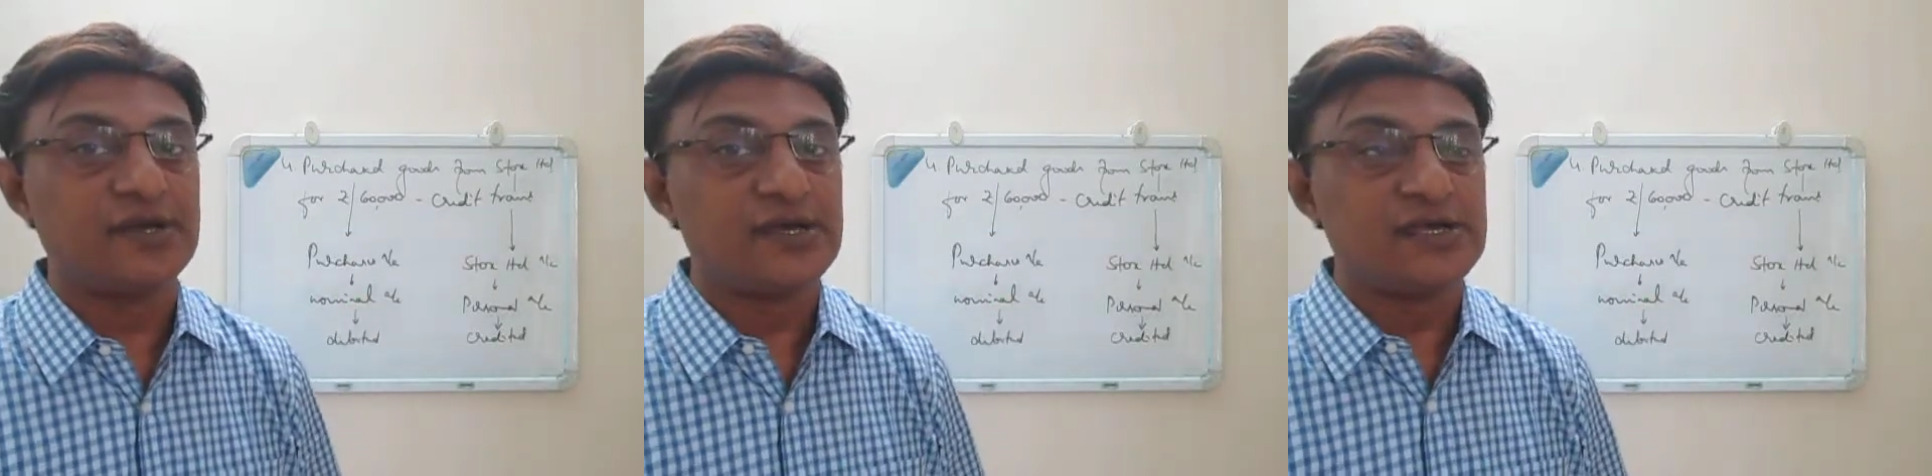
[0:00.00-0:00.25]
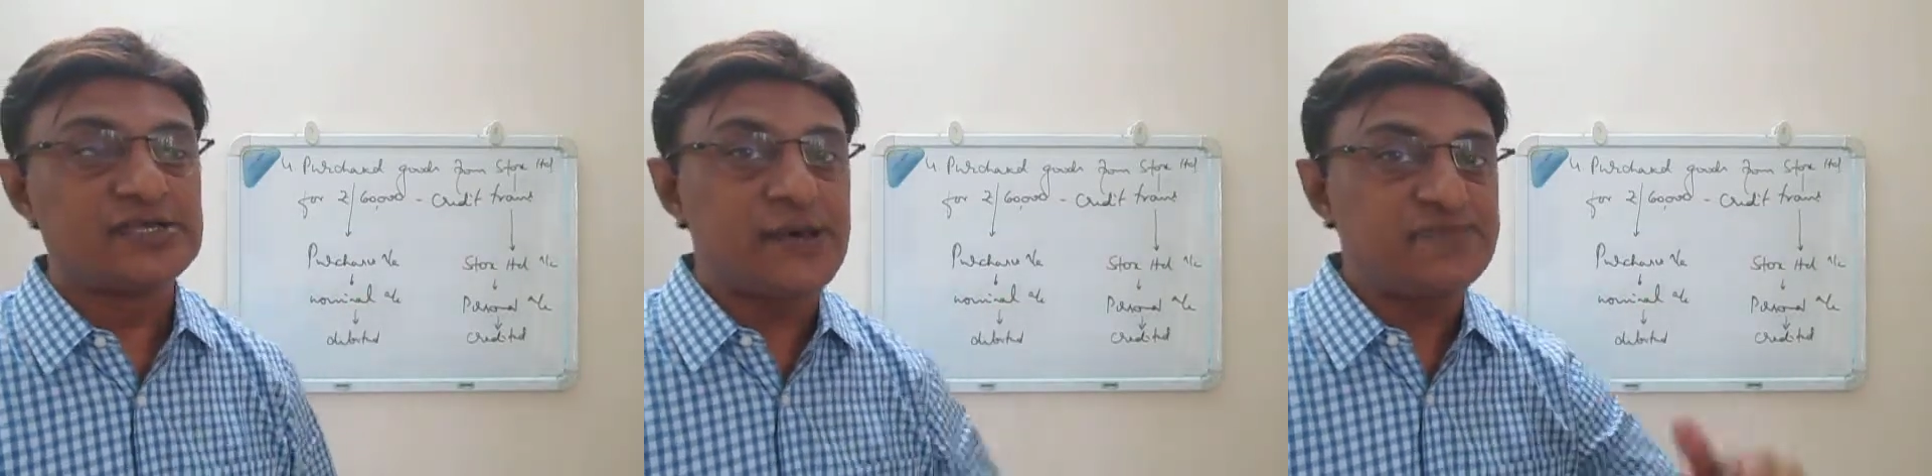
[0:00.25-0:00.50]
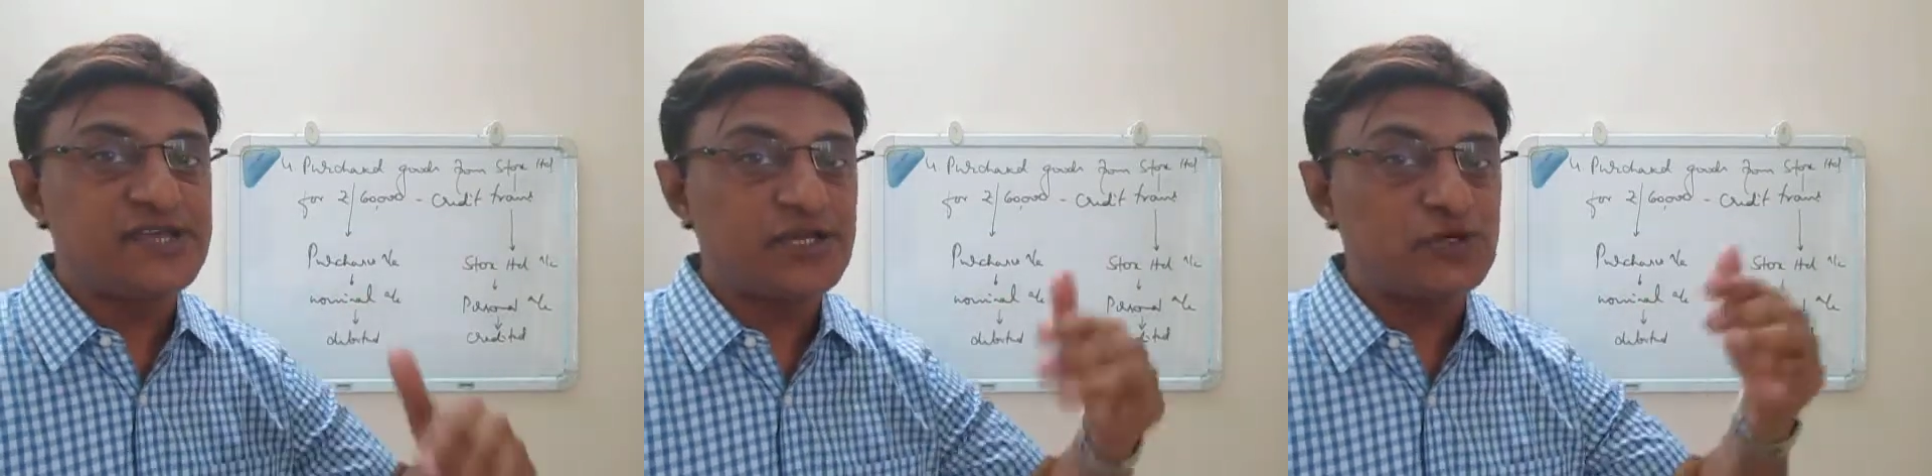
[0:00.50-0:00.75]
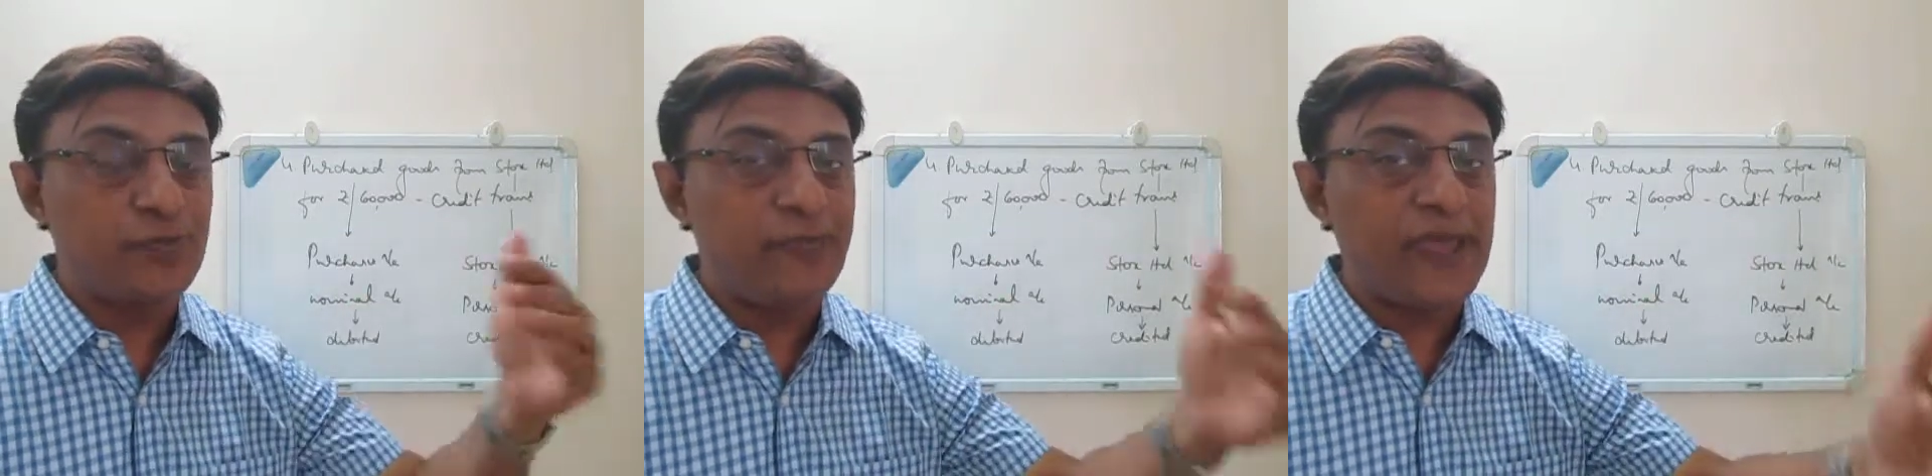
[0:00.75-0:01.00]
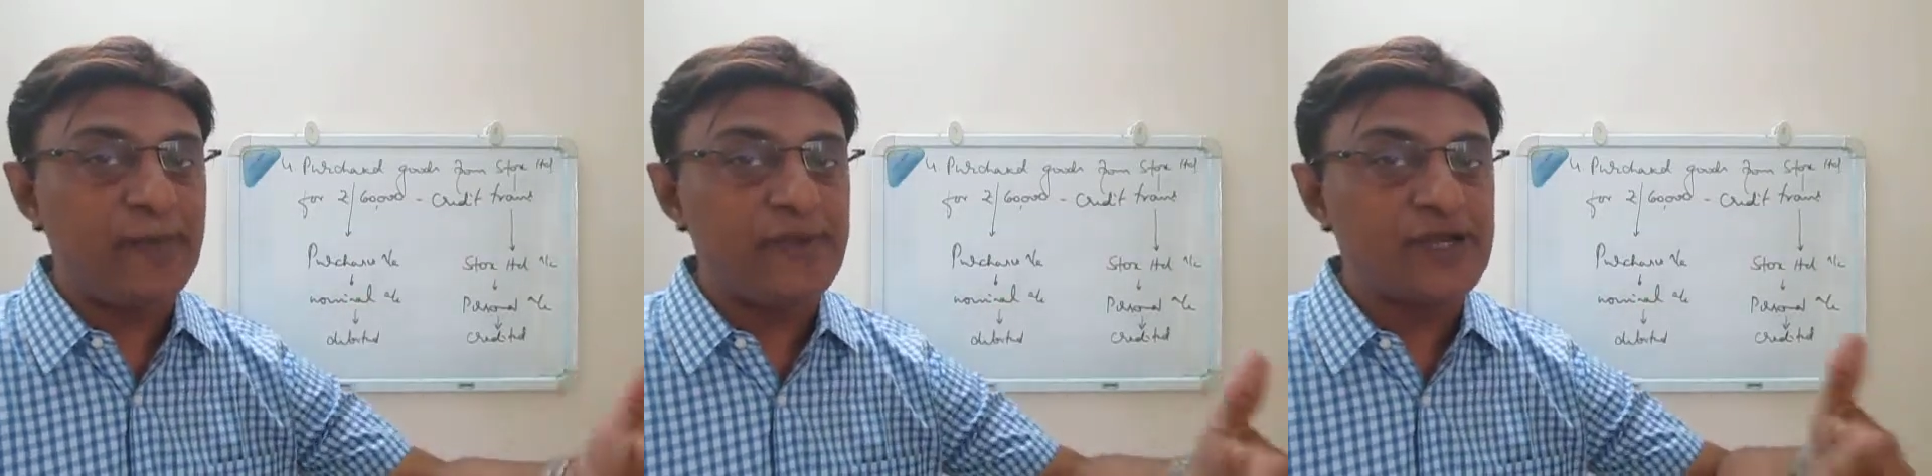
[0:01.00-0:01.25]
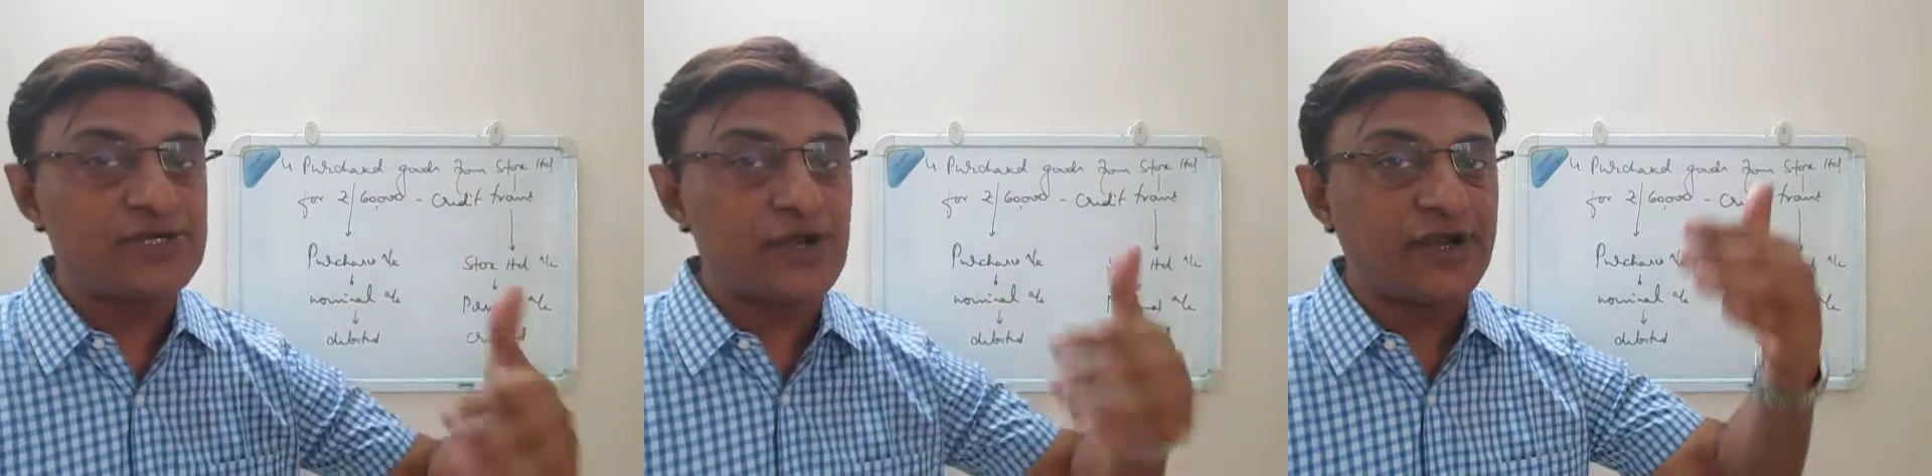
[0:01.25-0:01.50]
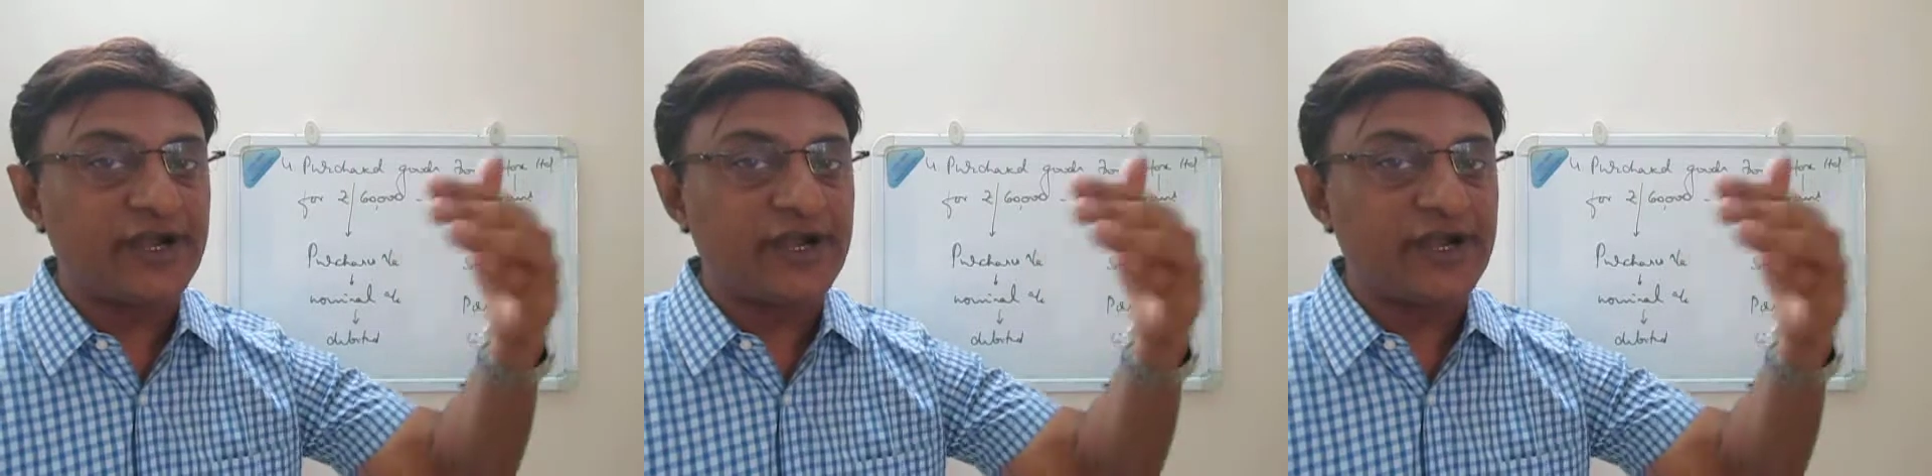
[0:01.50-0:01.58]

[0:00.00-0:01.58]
subject to payment on